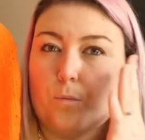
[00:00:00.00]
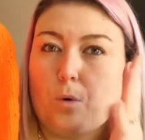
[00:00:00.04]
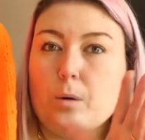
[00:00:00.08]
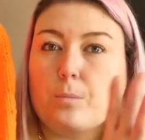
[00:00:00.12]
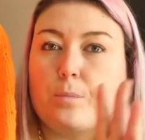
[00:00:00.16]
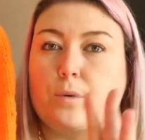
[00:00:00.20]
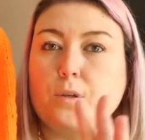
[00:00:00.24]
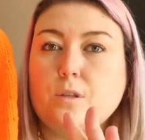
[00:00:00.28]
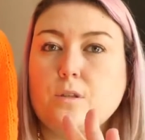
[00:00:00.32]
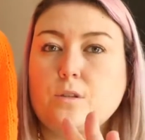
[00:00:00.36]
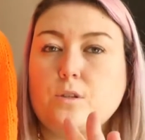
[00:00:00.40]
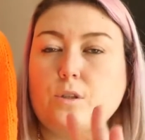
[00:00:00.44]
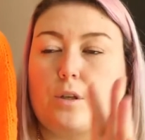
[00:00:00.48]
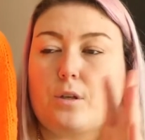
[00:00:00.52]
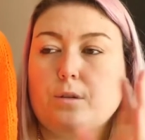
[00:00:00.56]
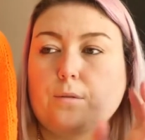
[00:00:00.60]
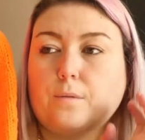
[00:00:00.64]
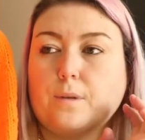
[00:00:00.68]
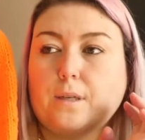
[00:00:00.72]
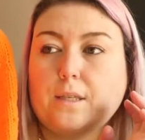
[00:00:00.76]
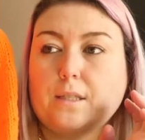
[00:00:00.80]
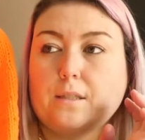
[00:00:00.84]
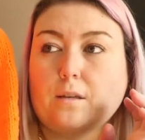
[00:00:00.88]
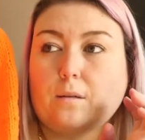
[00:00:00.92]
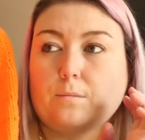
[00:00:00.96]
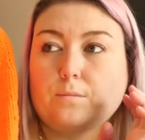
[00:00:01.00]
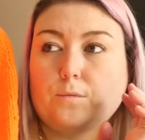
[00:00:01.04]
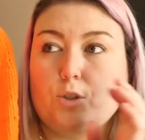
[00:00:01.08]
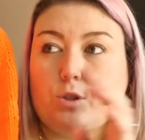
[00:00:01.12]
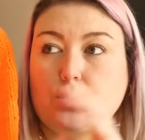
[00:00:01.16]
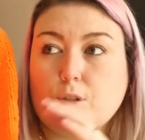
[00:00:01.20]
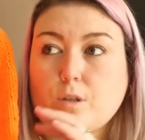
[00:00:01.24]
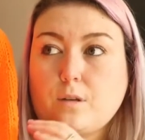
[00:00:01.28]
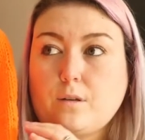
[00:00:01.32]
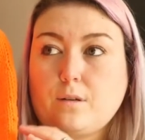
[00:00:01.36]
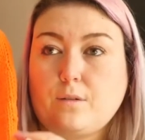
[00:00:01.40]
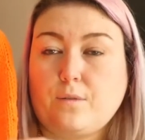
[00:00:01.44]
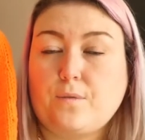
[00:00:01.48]
what I'm going to do is I'm
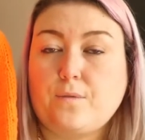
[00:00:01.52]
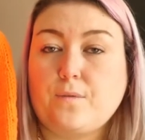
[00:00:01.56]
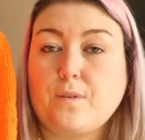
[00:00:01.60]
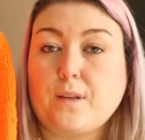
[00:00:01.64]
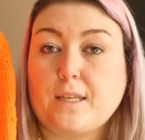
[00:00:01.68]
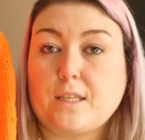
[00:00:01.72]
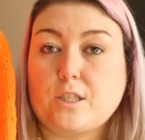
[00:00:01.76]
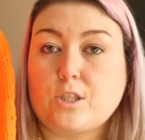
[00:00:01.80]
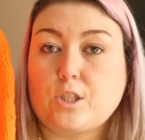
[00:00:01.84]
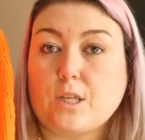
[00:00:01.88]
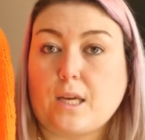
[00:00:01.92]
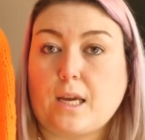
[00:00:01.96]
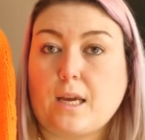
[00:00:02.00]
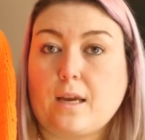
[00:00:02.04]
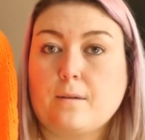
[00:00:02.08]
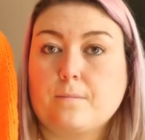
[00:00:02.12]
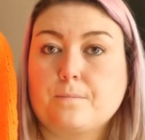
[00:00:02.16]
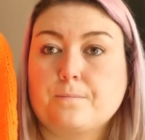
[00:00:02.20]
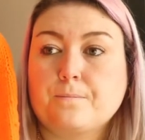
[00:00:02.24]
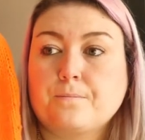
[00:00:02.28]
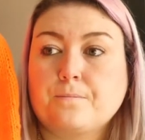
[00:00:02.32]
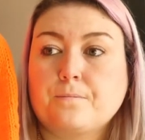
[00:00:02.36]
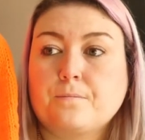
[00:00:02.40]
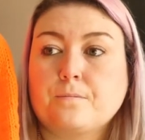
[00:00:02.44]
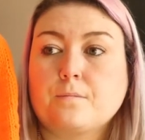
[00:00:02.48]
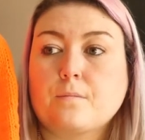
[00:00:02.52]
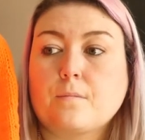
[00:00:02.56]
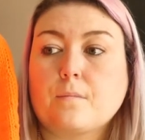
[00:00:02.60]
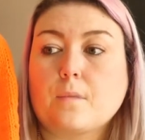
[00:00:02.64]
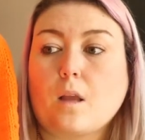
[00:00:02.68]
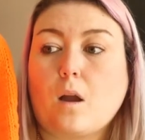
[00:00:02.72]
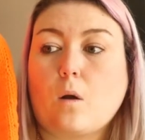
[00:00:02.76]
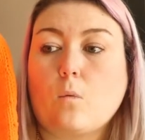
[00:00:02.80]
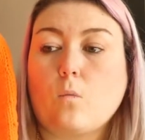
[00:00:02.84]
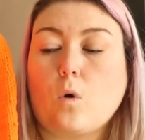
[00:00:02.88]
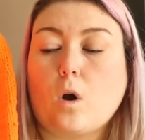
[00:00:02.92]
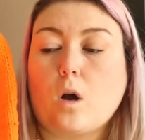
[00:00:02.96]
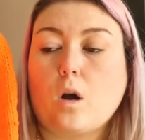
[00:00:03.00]
just going to finish it
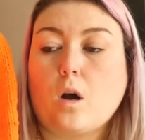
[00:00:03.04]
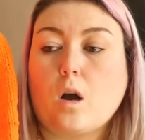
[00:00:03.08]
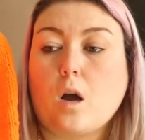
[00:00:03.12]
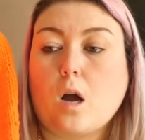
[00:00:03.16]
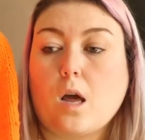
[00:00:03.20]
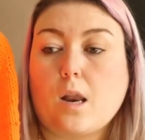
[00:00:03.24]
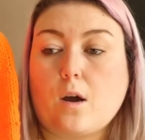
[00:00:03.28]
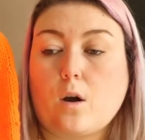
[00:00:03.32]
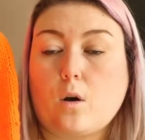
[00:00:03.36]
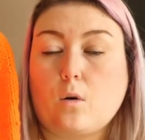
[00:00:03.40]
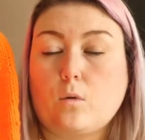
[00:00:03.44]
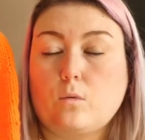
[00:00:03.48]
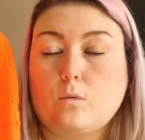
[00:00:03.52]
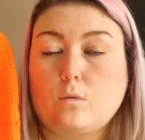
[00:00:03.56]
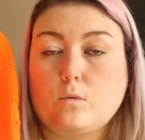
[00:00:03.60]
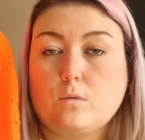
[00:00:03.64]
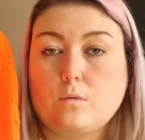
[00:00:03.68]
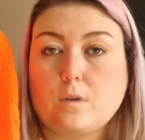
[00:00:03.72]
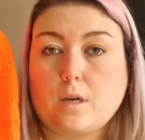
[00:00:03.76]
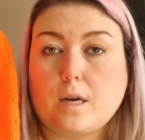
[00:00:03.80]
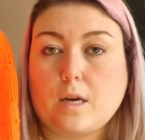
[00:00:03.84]
and I'll